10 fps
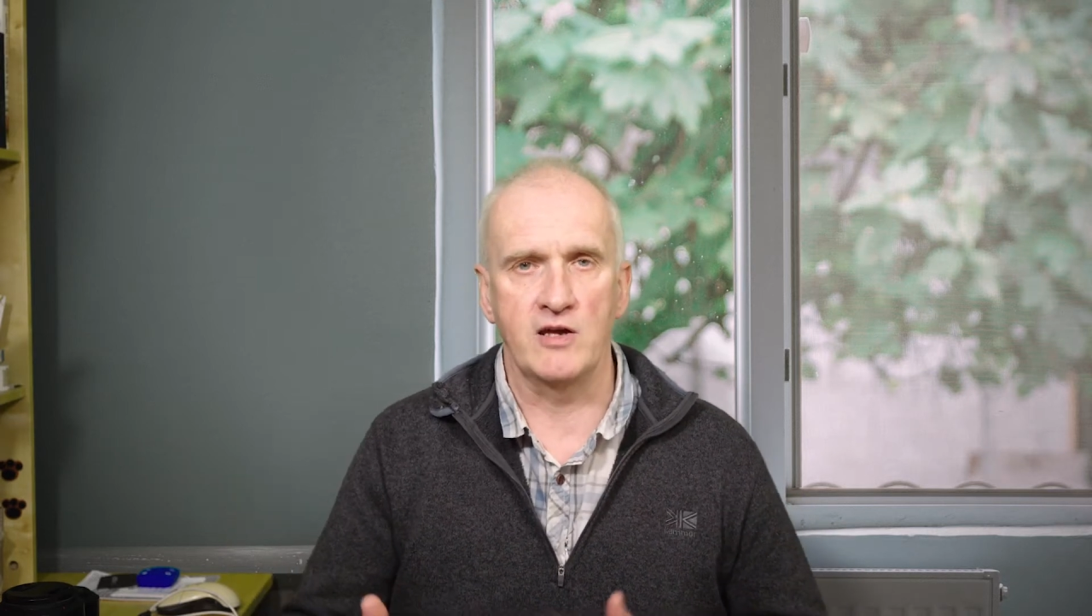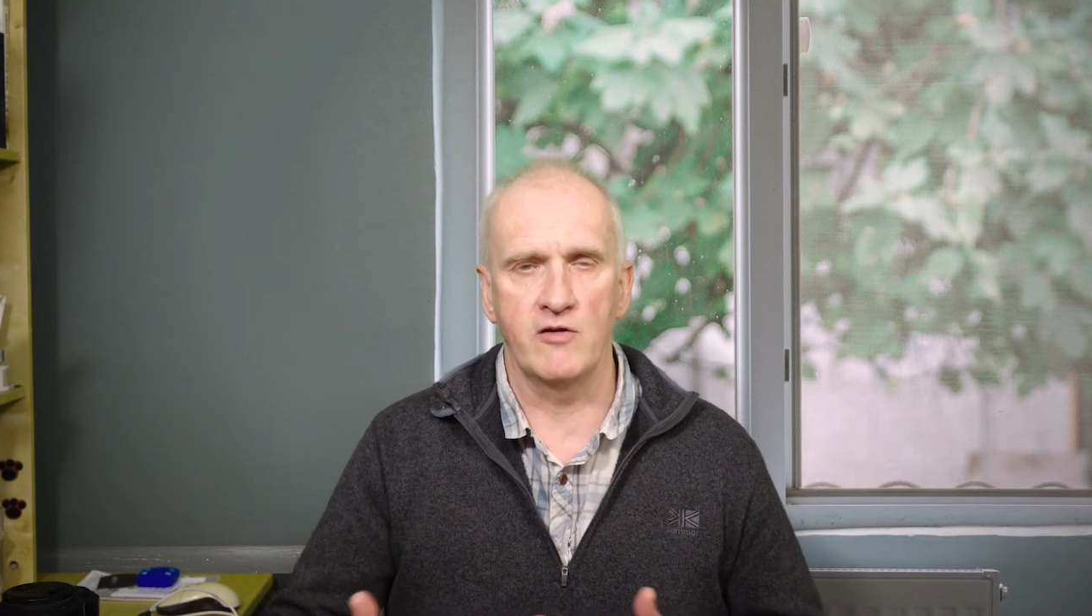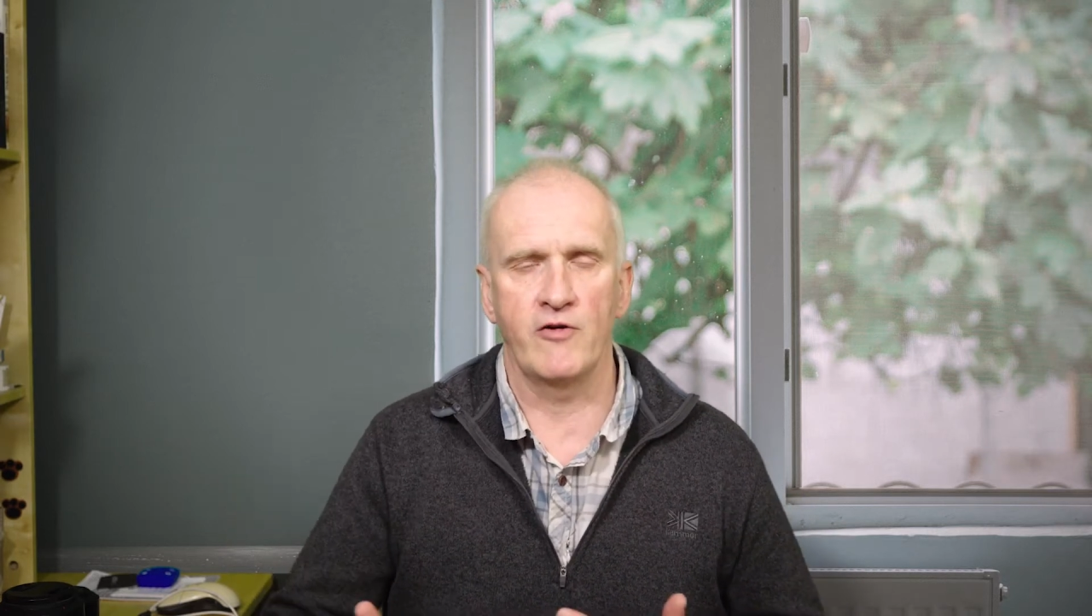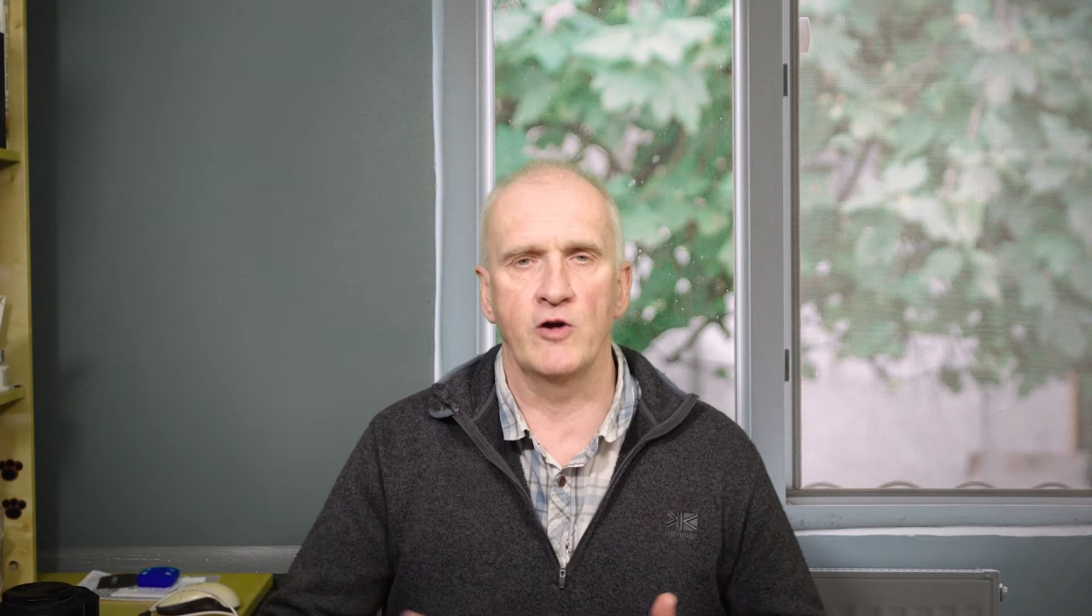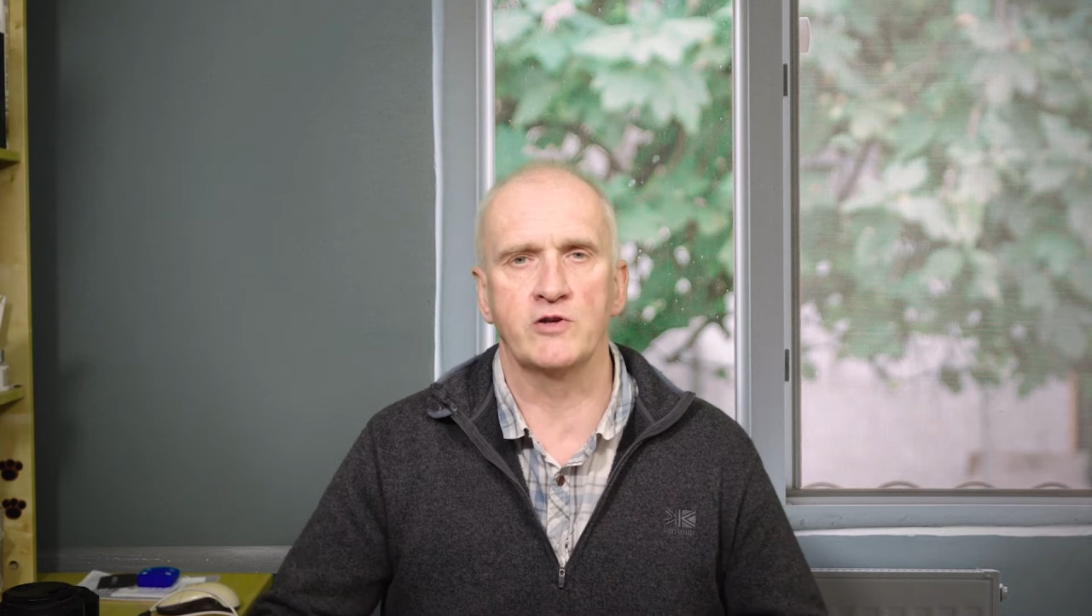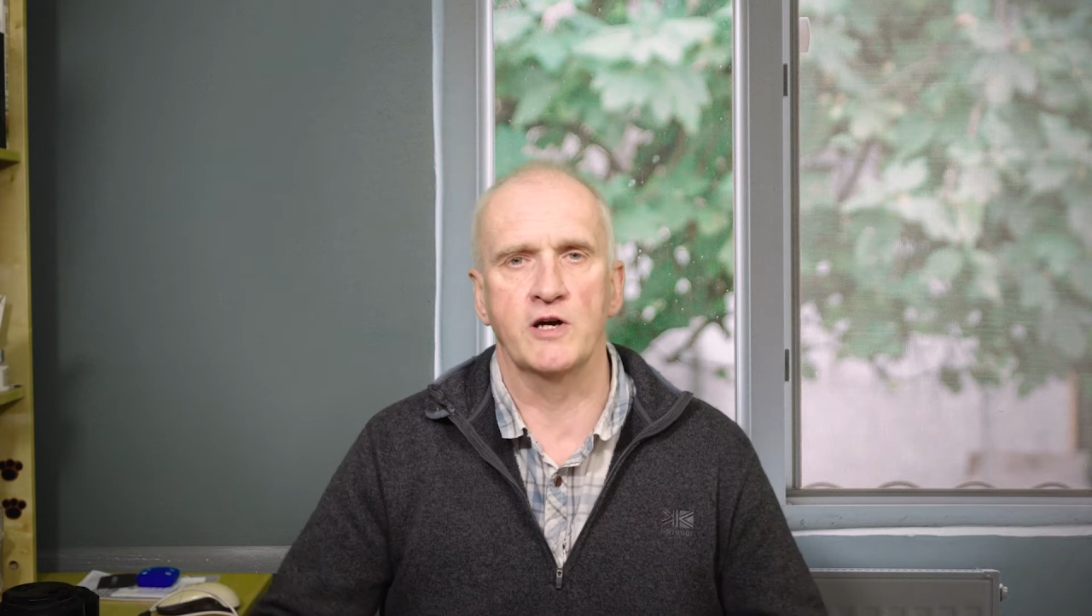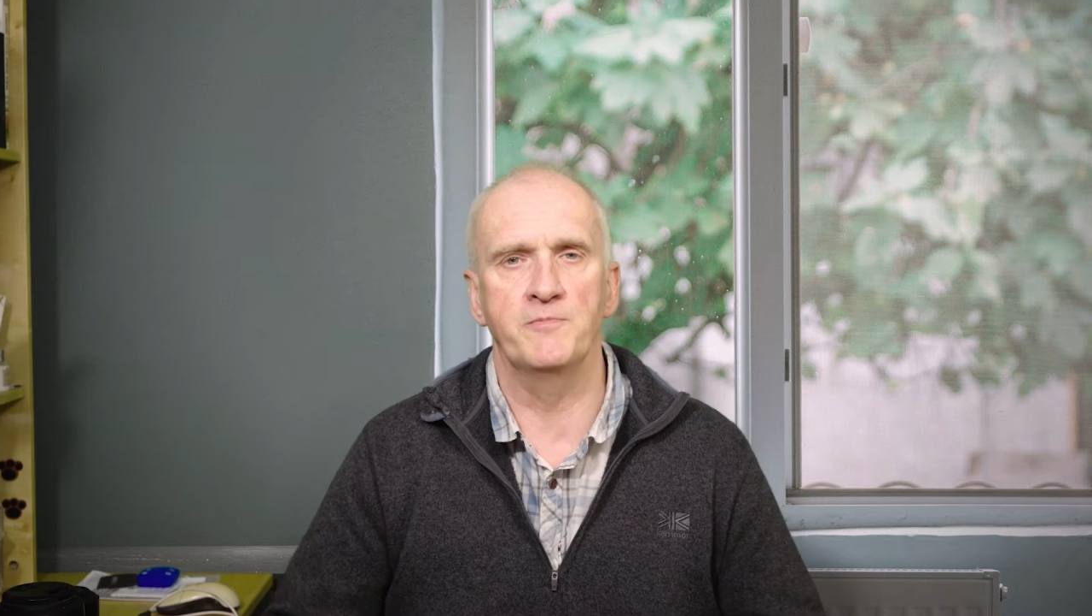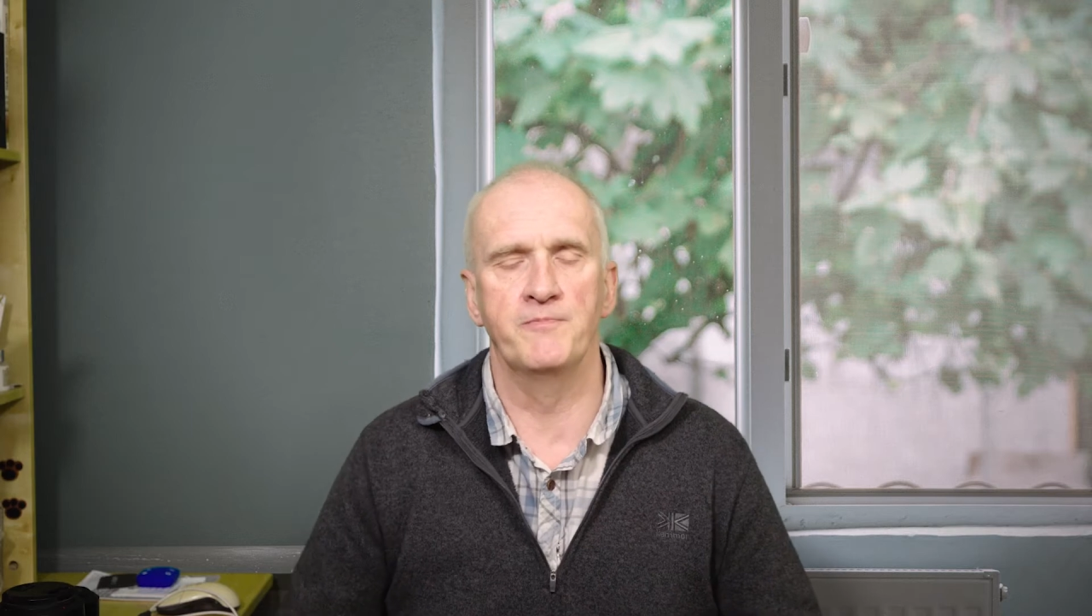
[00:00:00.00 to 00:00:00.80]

your photo.